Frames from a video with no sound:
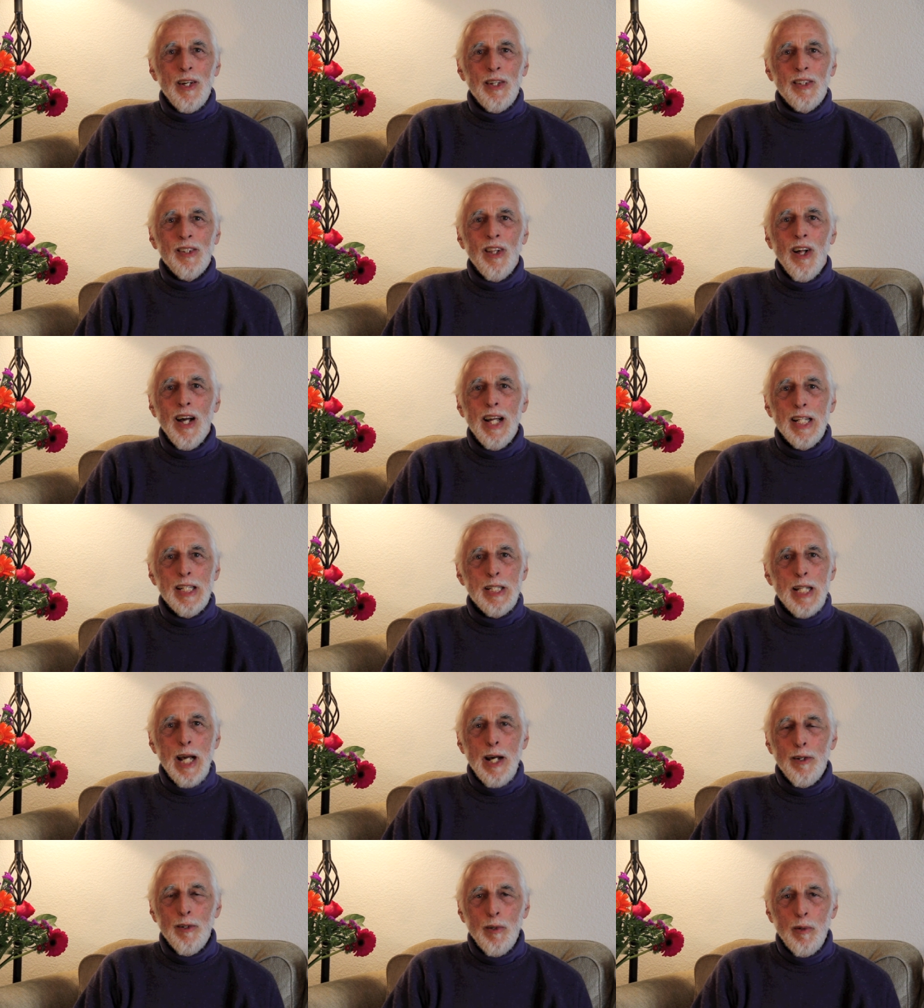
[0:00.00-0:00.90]
lying
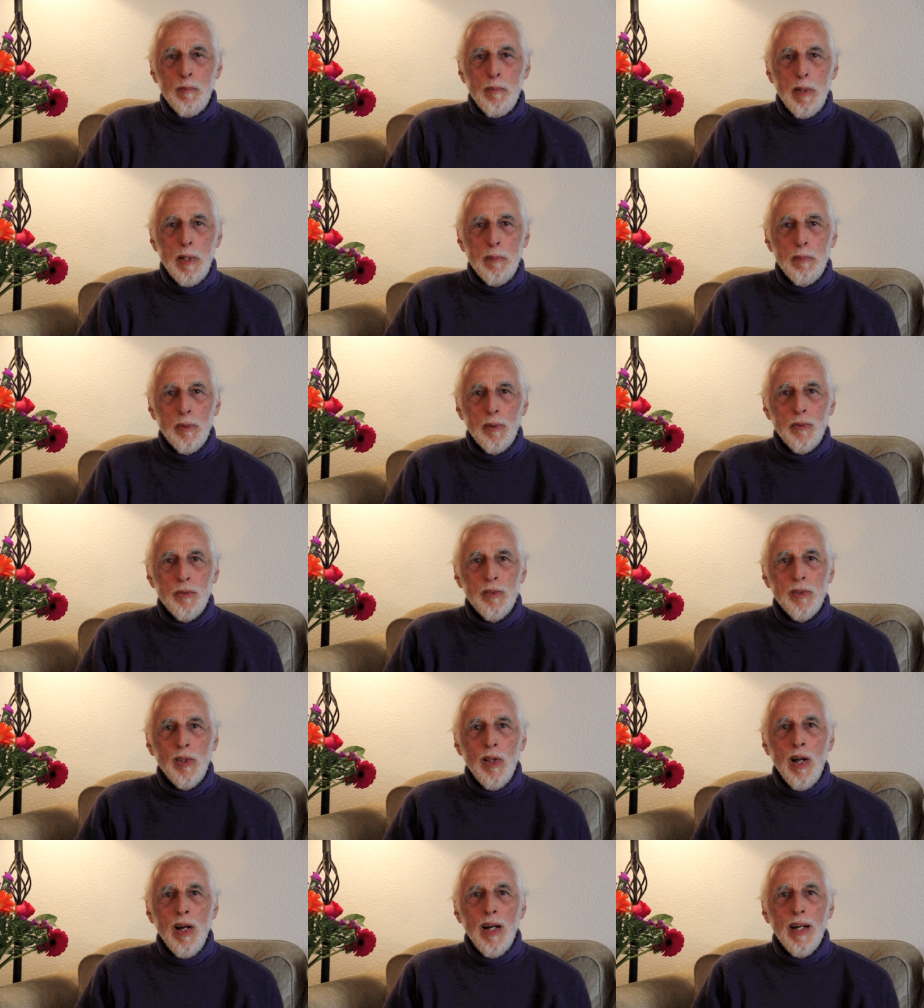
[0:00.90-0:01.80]
down on people's
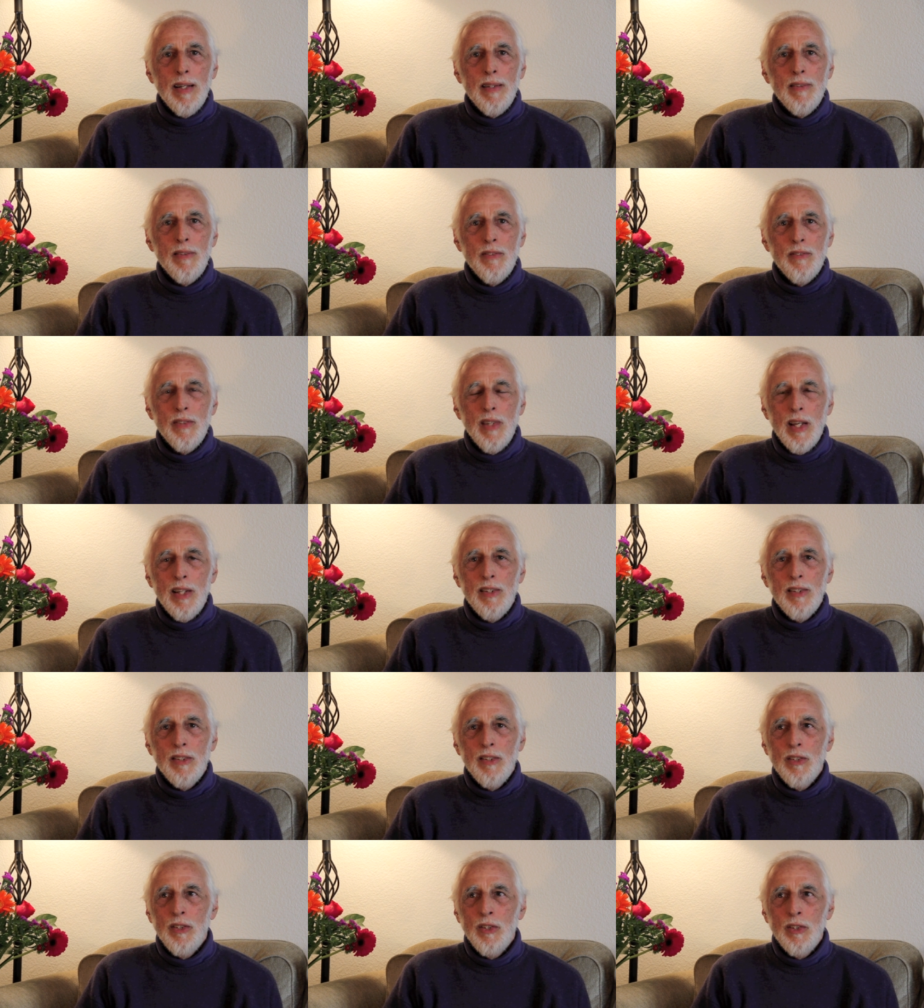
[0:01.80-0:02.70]
lawns,
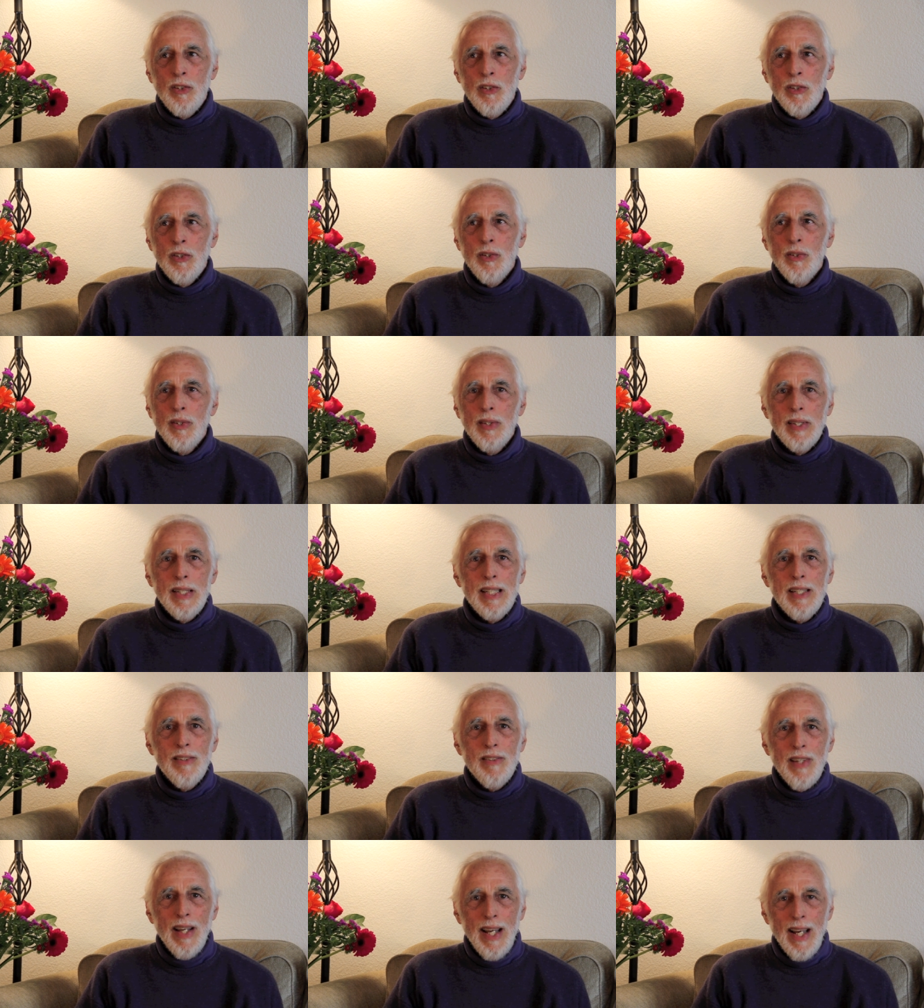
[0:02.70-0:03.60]
and you didn't
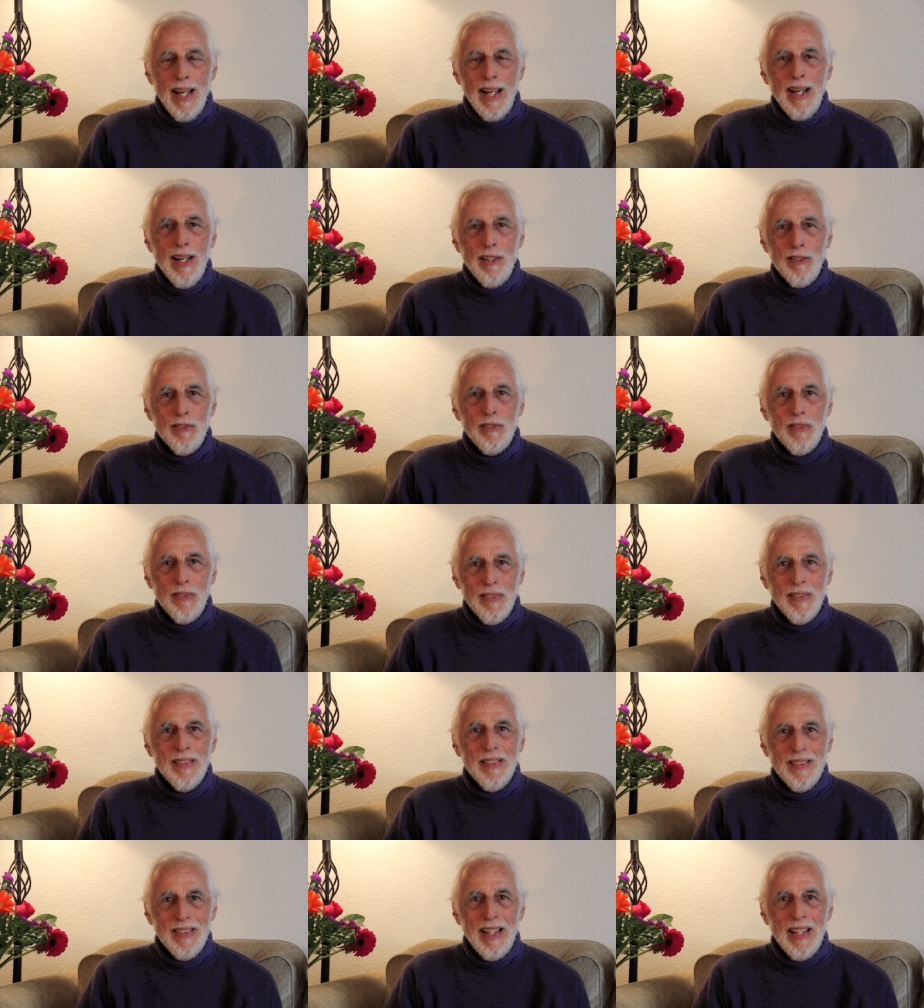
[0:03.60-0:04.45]
need to ask.